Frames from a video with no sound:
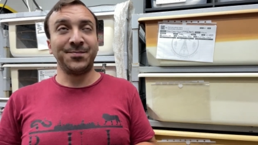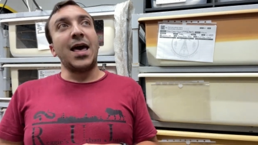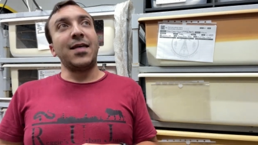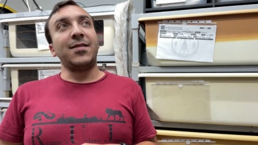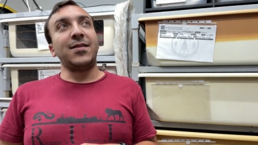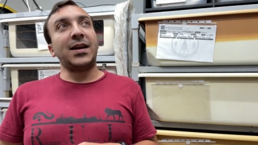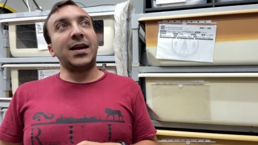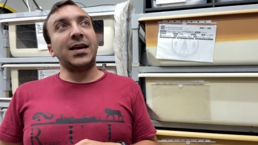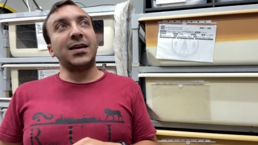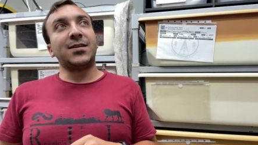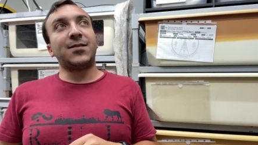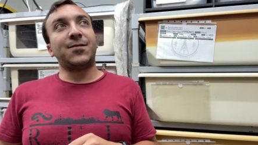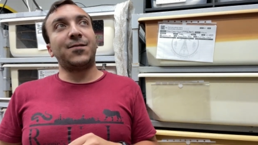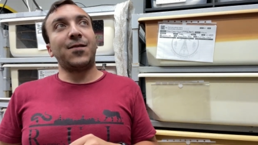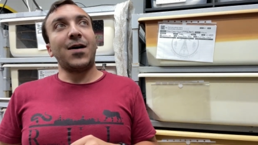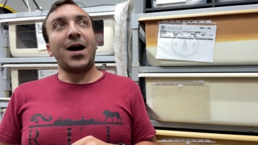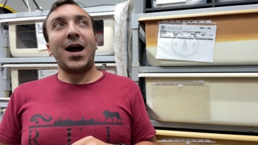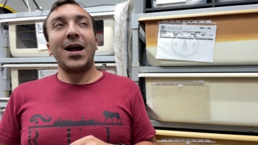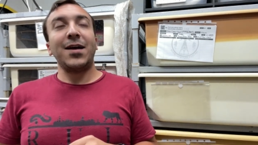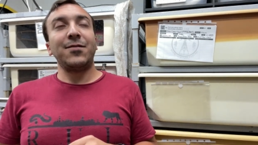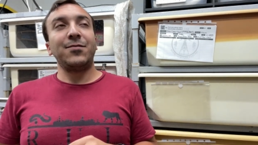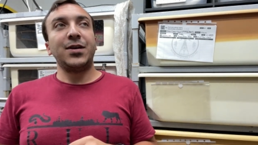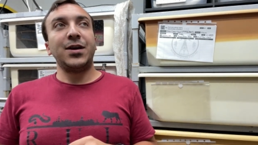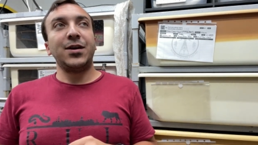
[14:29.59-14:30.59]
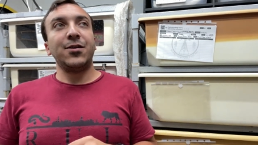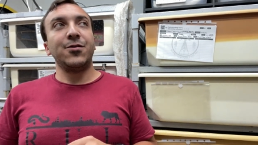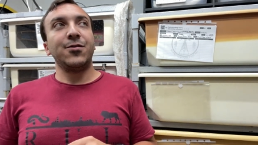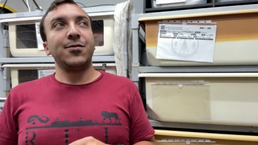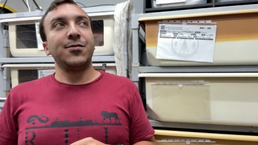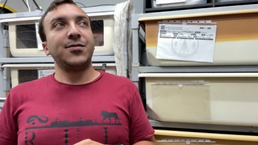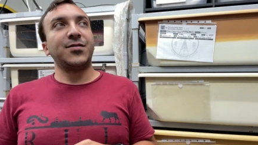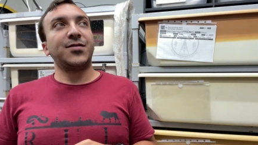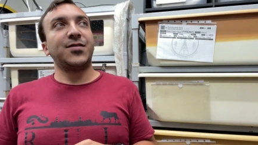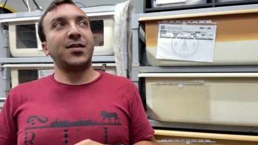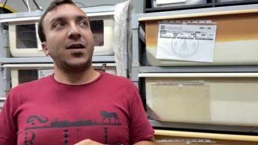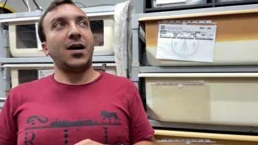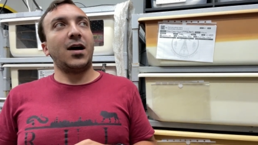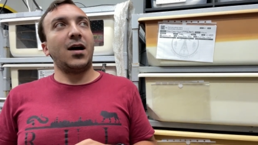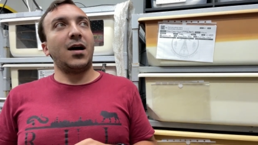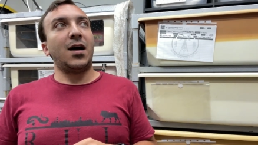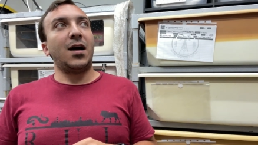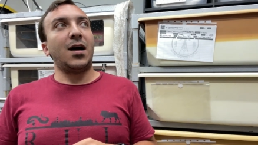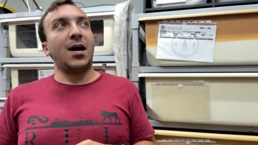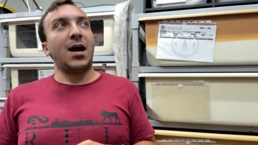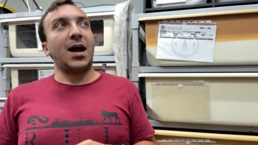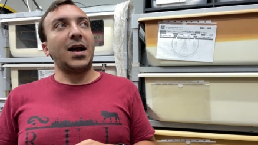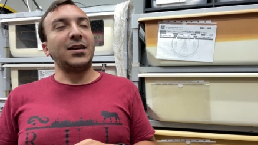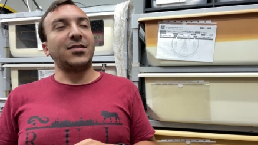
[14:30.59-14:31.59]
In the next five years,
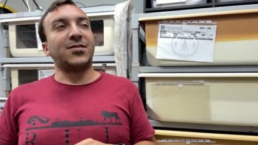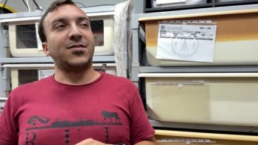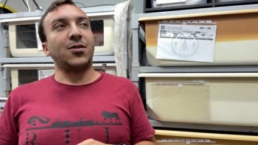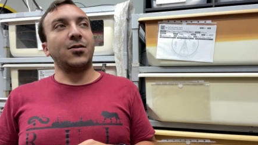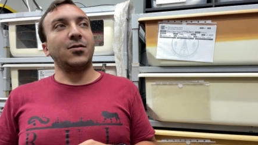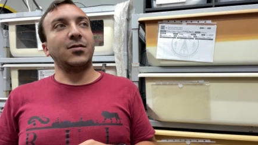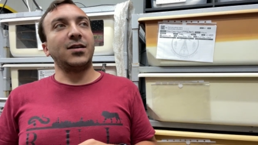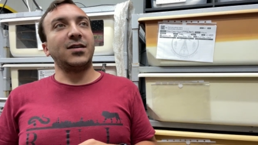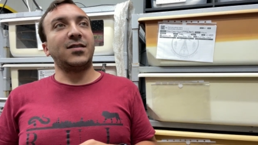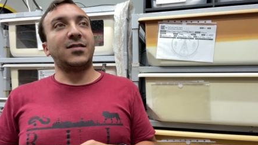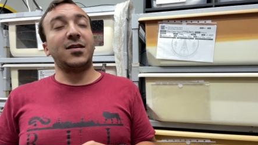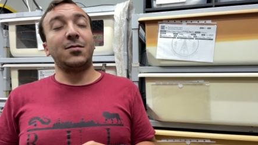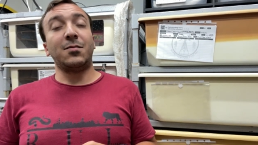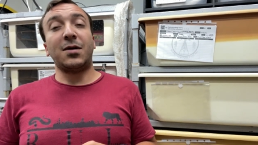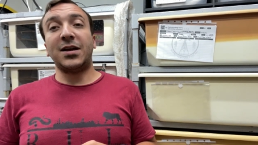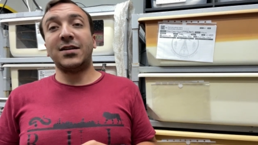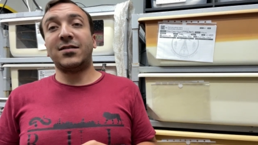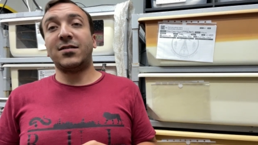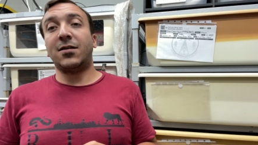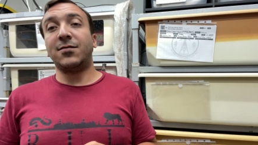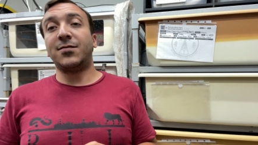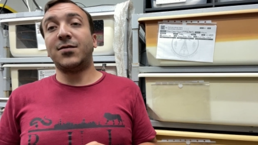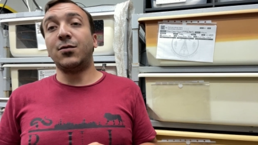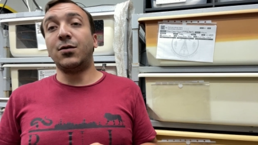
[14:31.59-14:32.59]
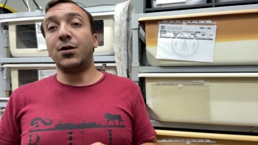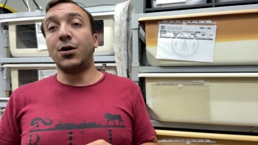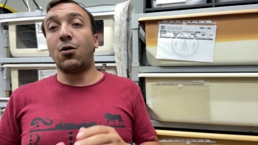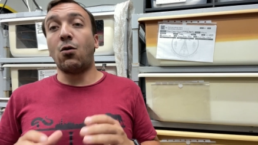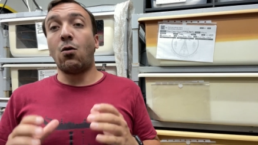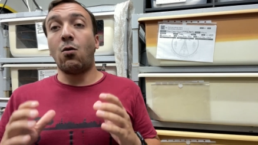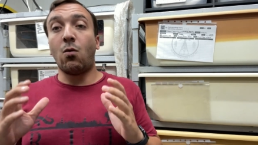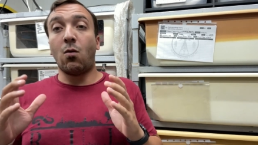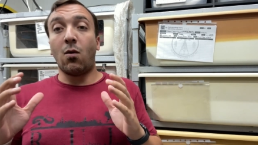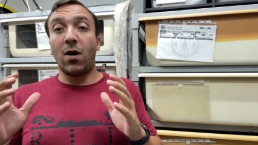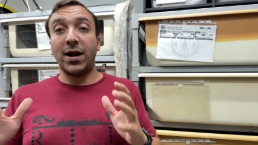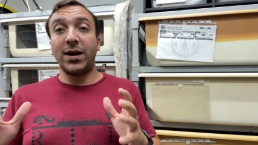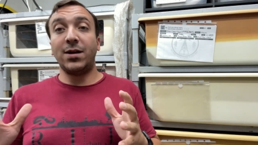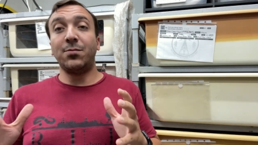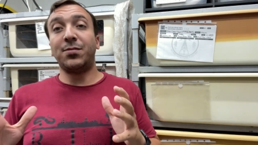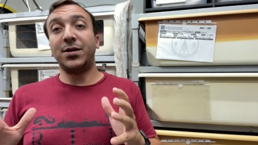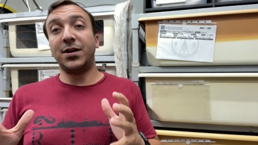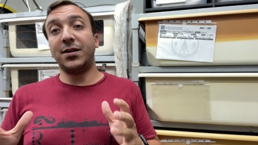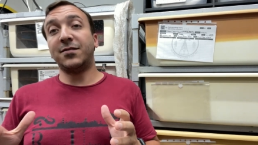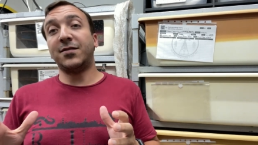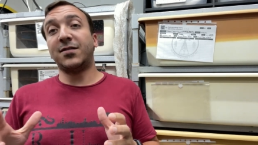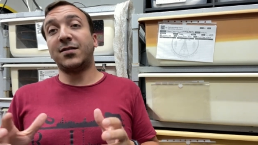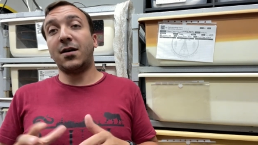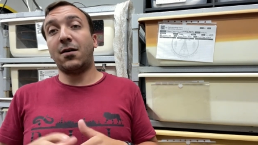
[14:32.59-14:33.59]
uh, I certainly see myself doing quite a bit
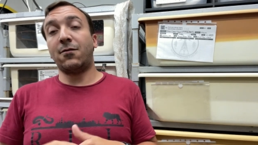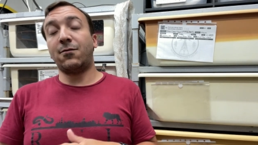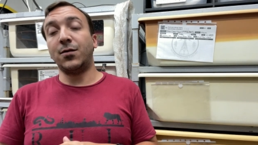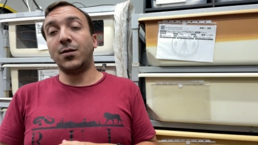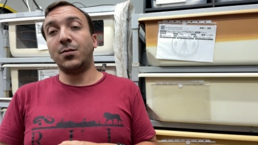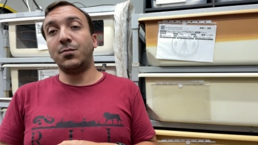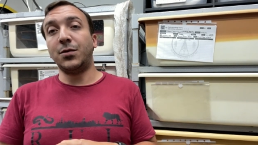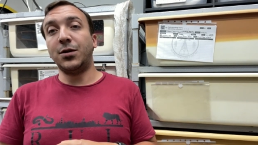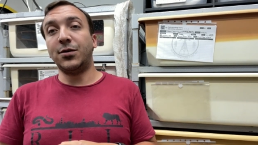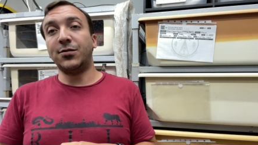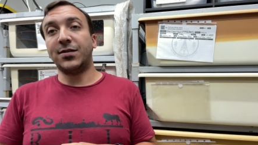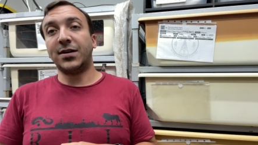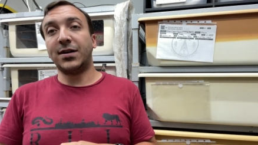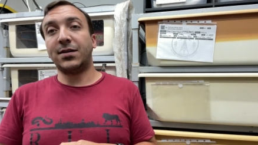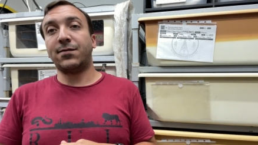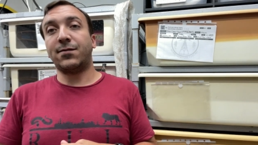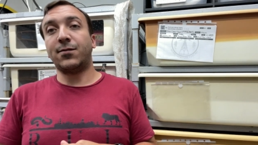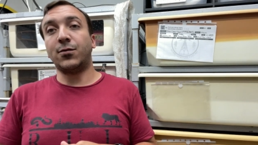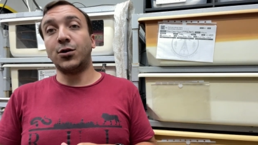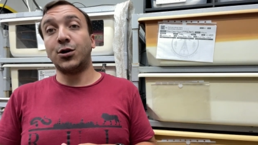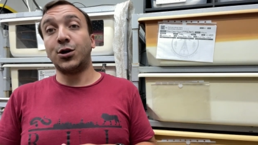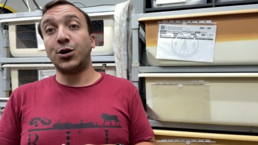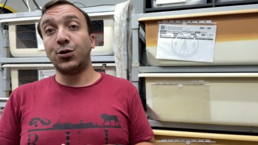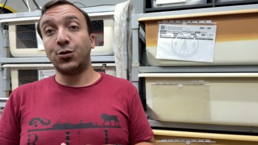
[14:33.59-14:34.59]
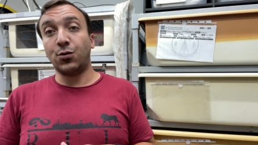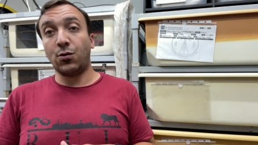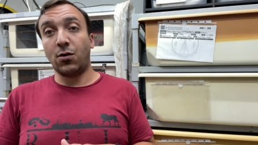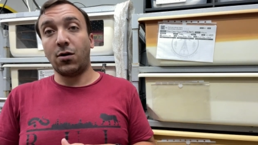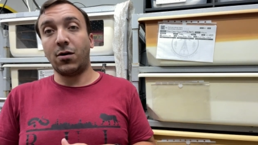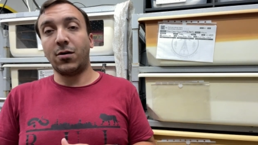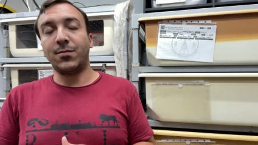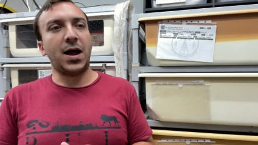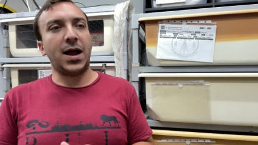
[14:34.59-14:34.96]
of stuff with music for sure.